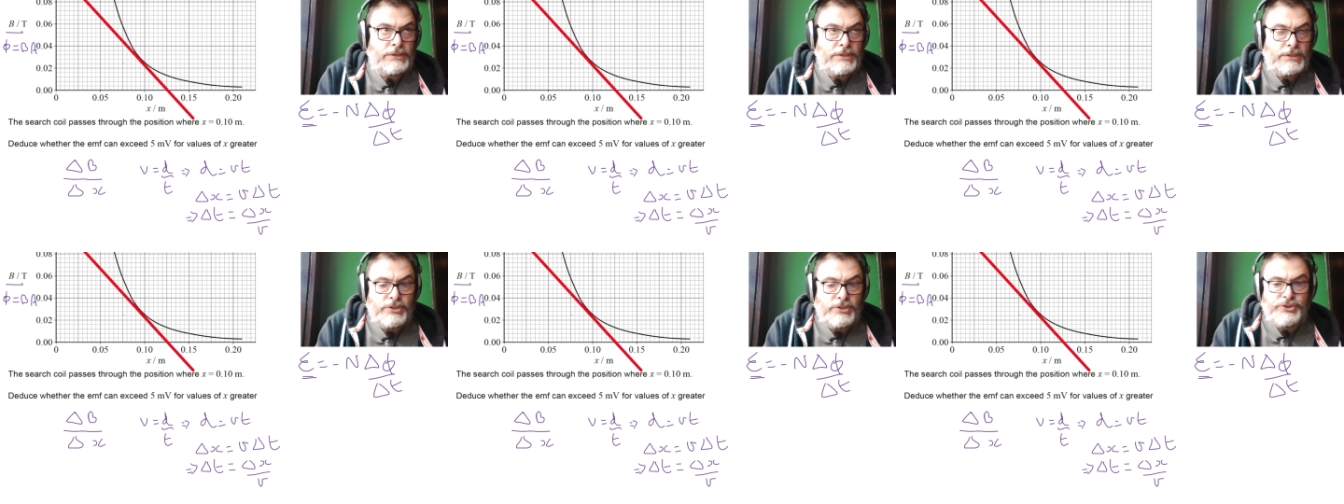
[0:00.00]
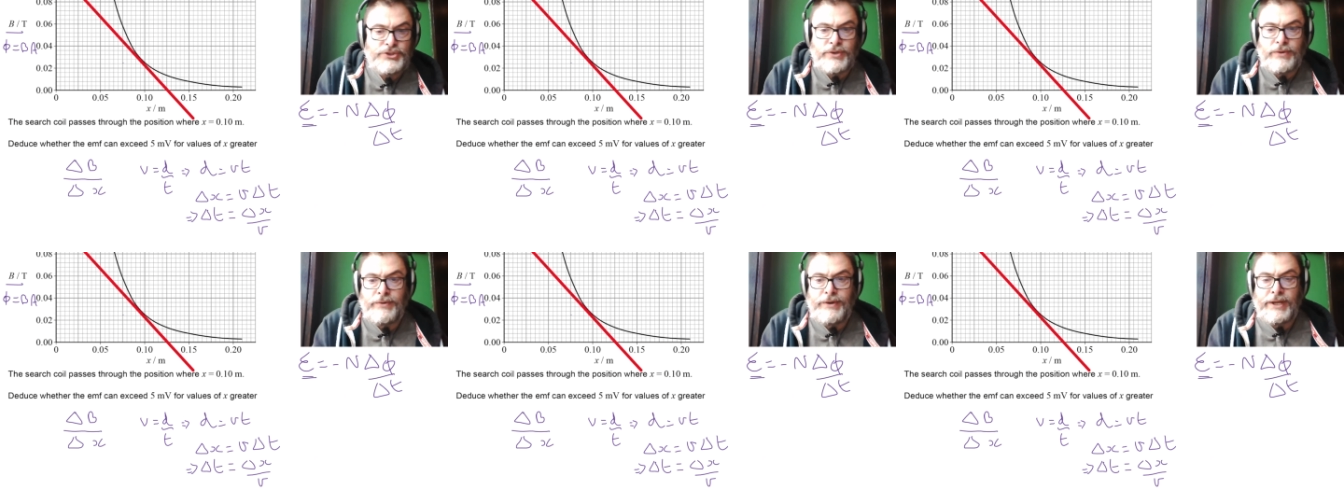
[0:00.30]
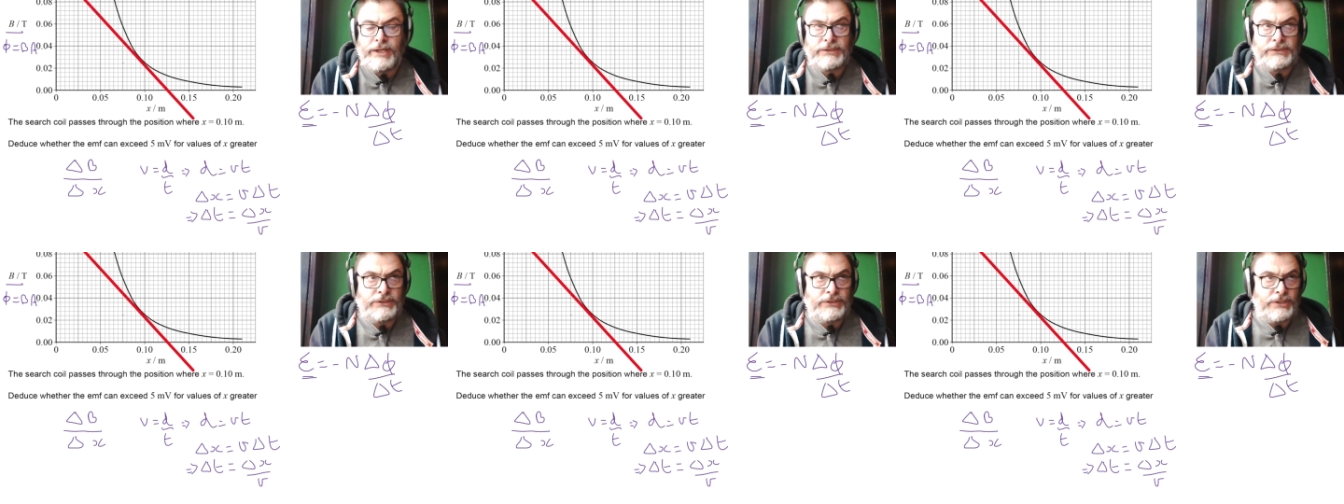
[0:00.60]
So our
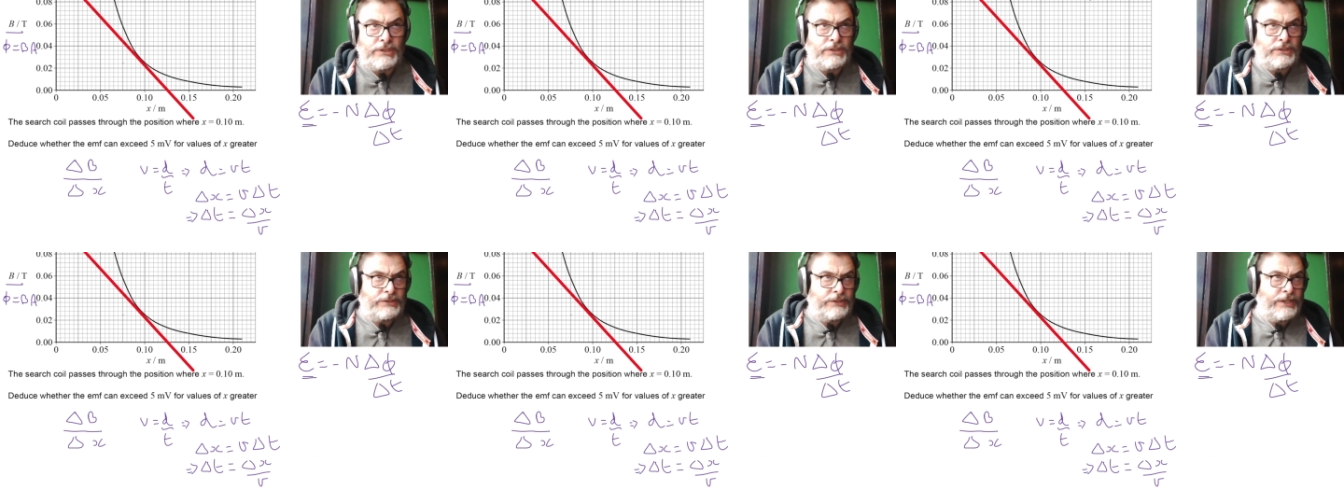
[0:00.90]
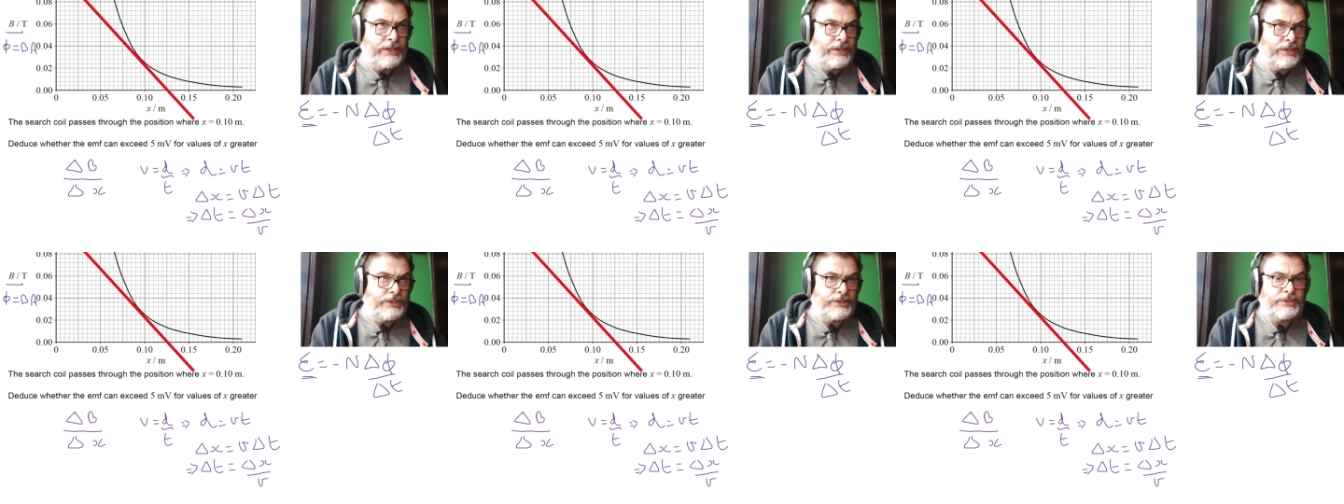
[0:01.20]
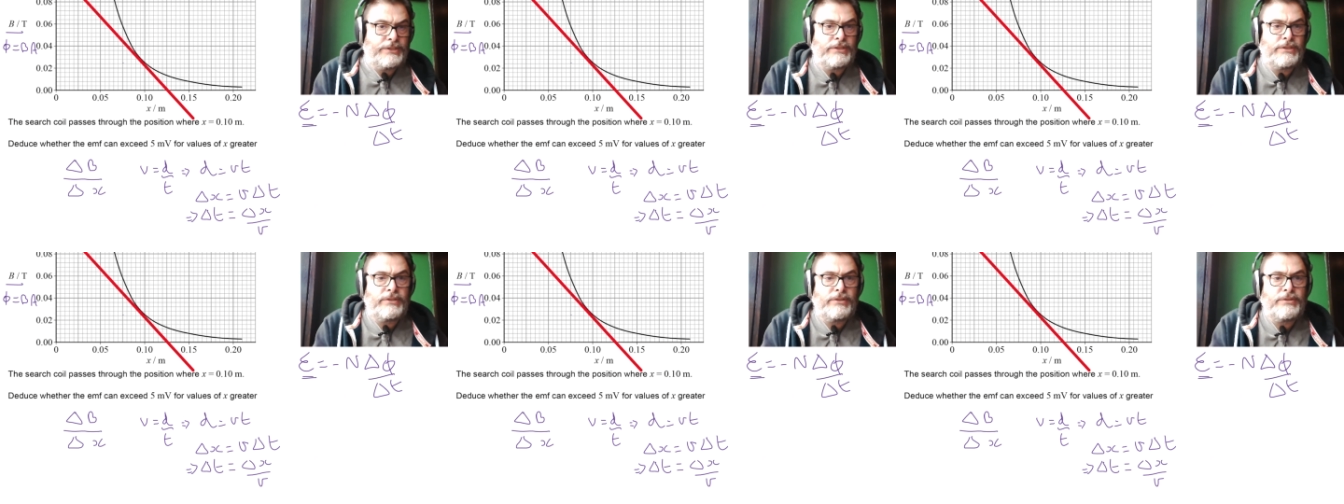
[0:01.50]
next task then is
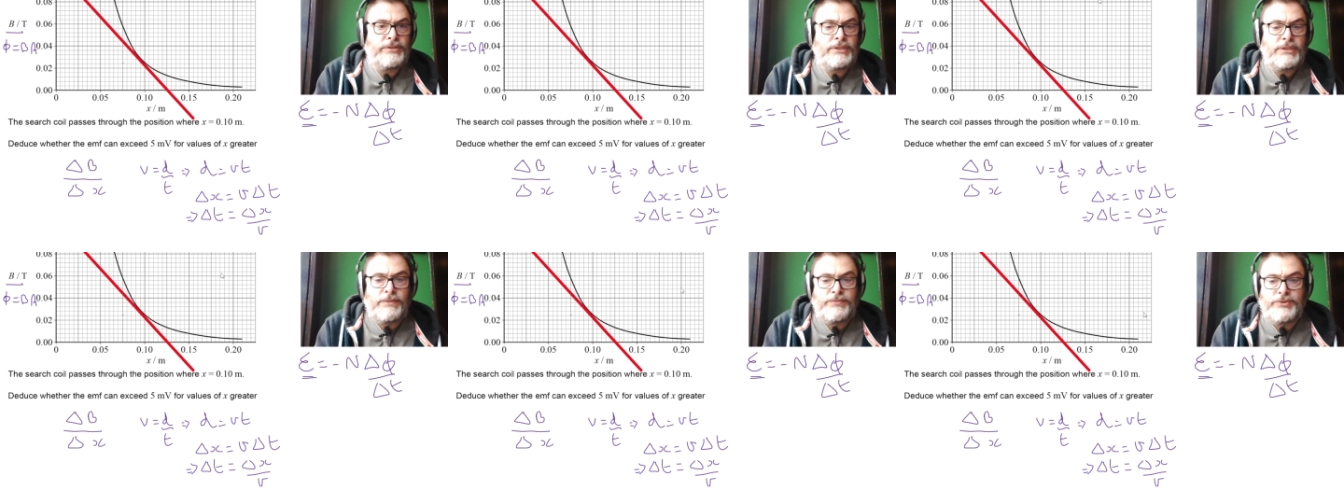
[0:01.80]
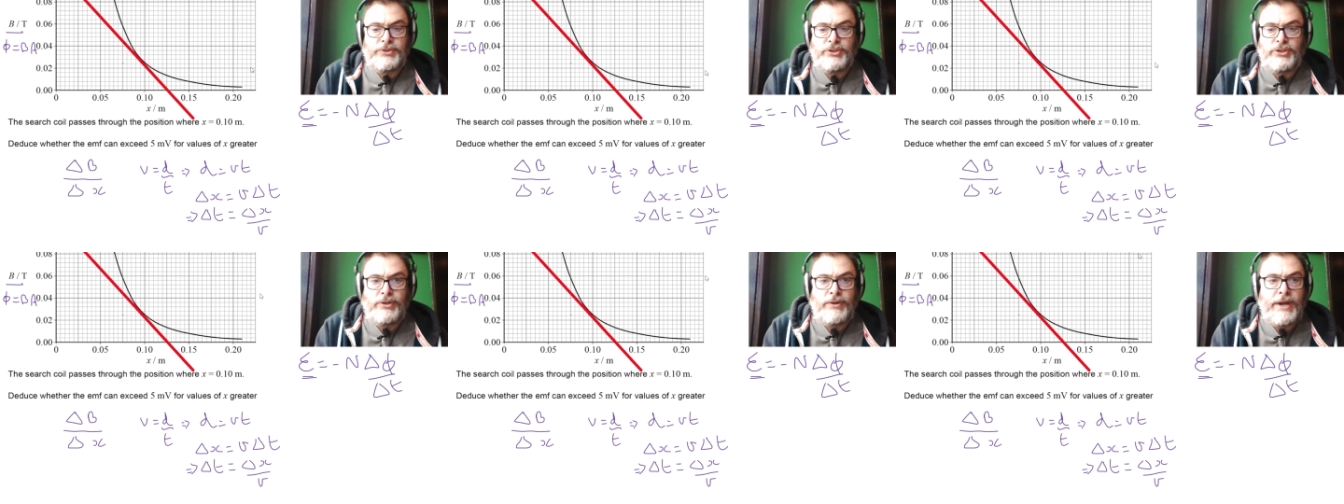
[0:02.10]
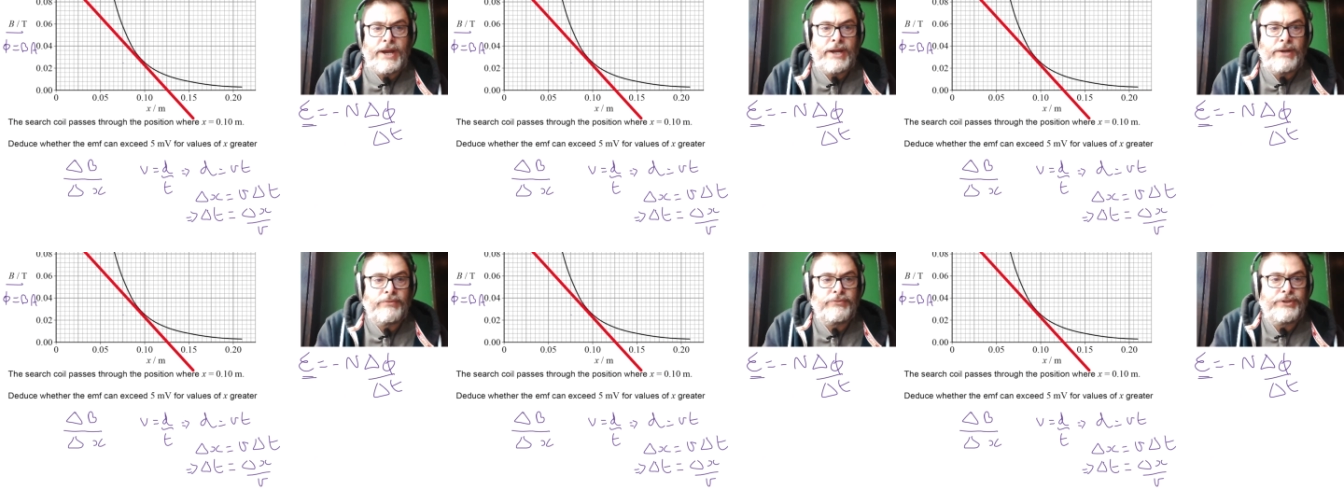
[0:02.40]
to substitute
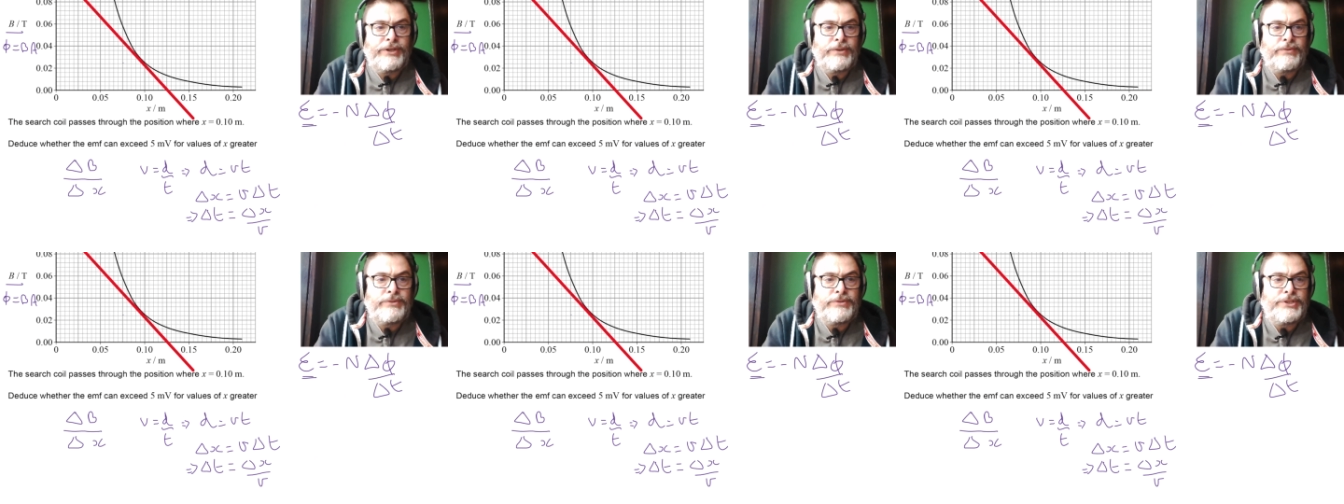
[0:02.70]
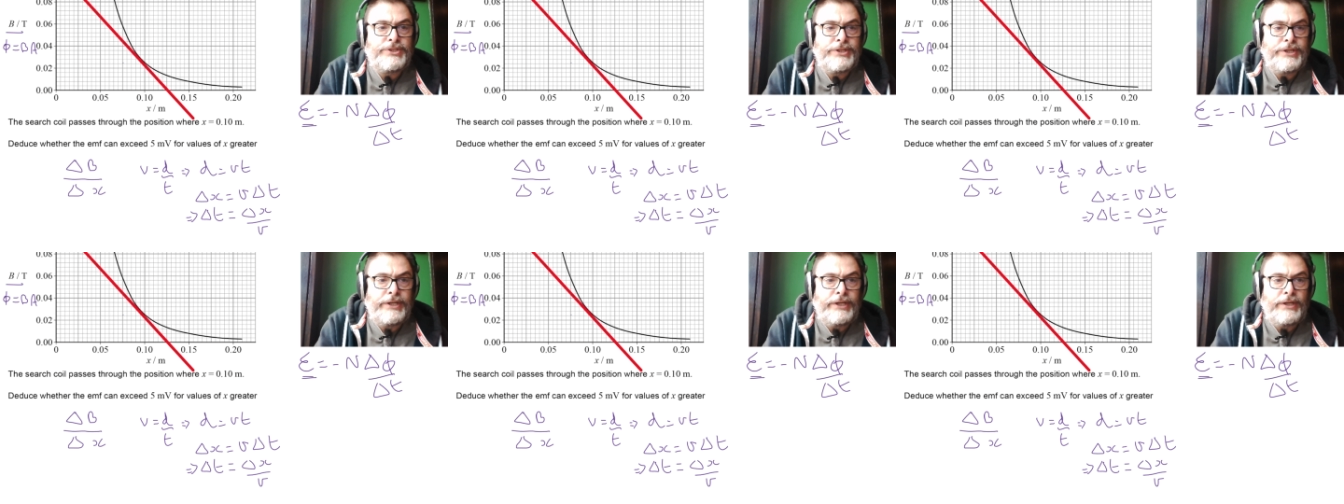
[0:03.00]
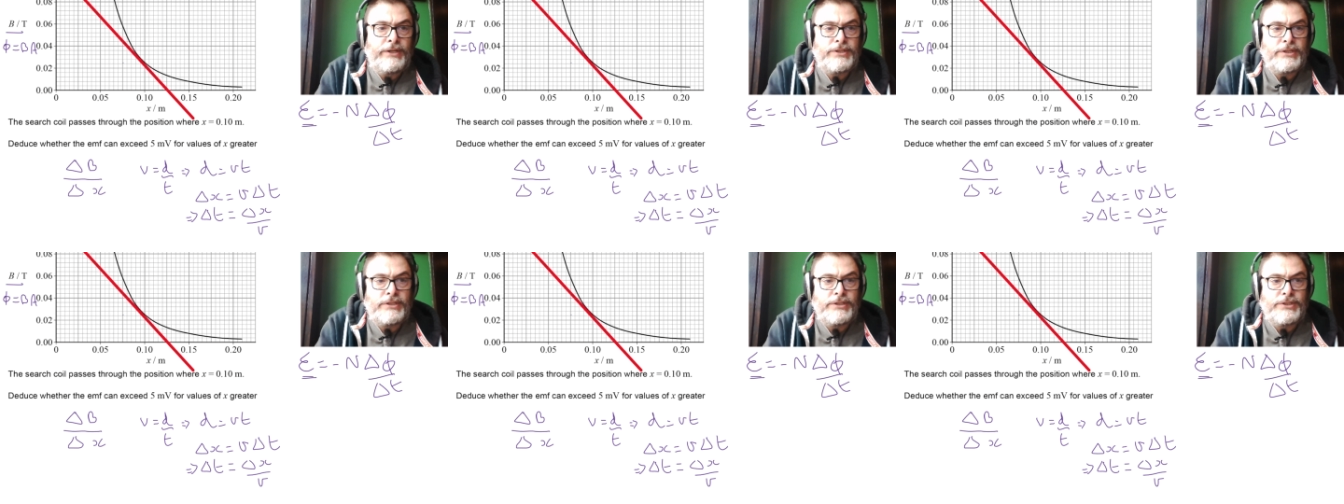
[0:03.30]
out delta
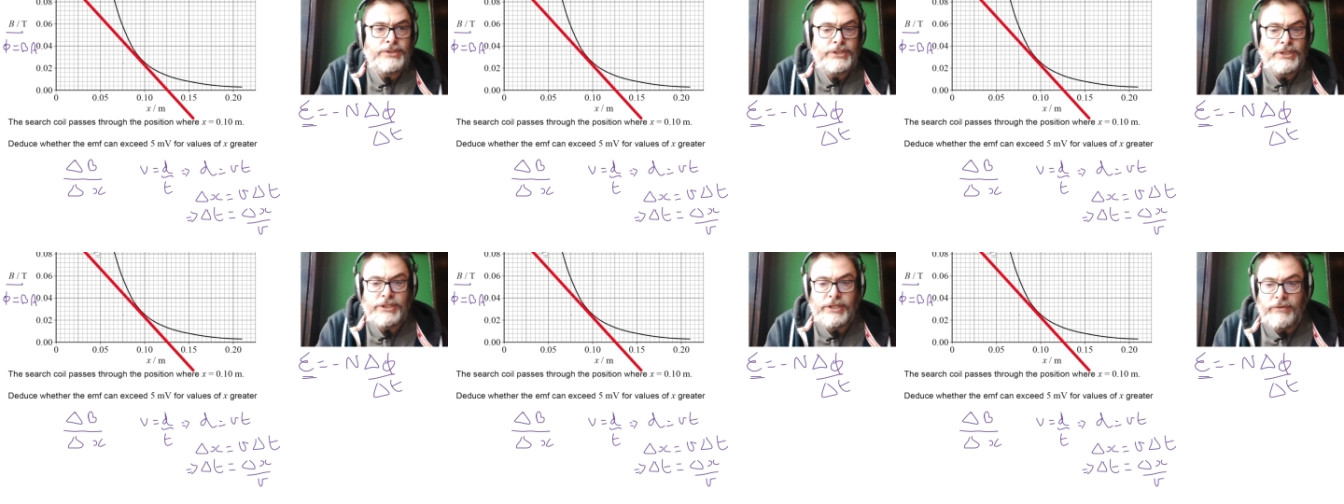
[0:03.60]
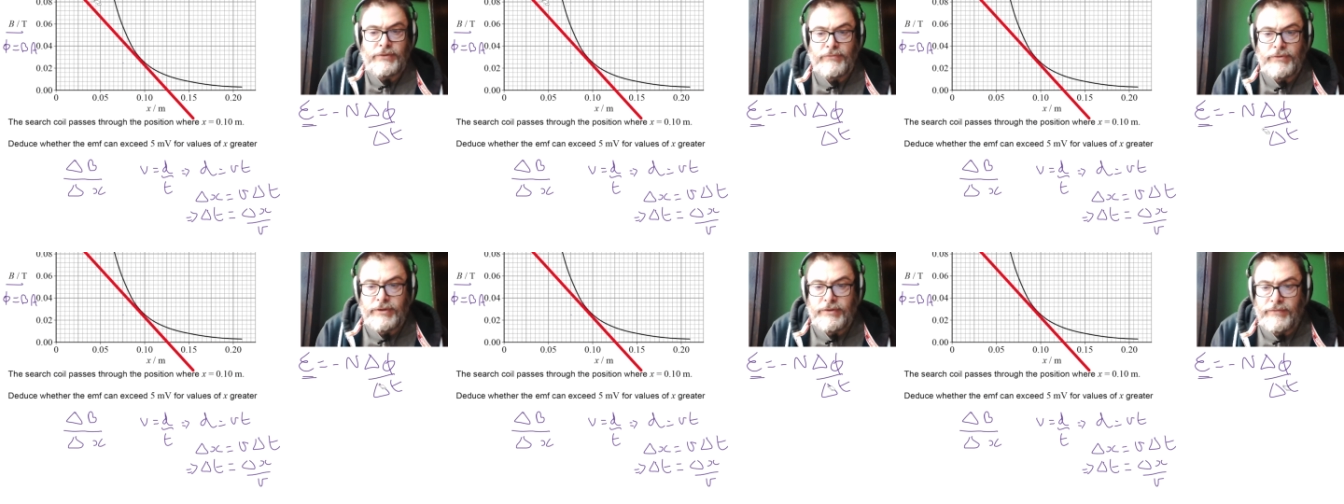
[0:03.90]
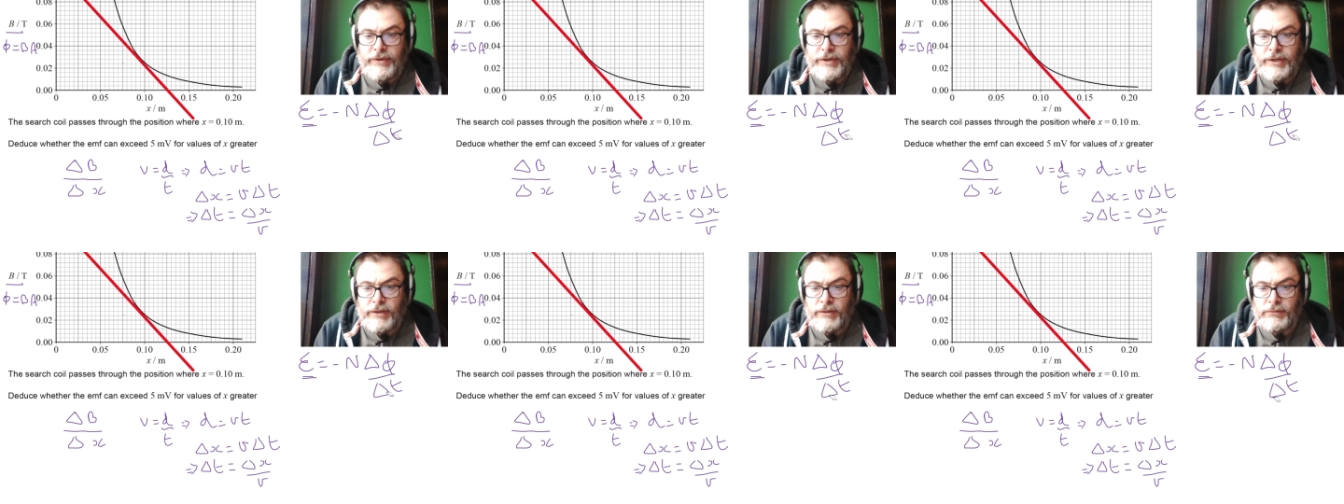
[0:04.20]
t, so let's just get rid
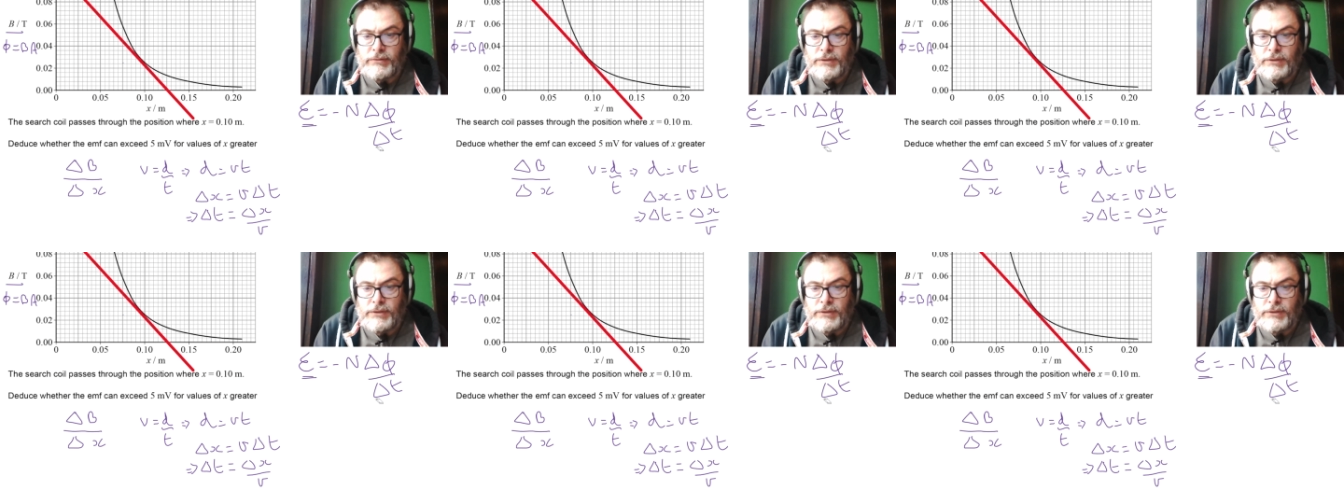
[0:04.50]
of it.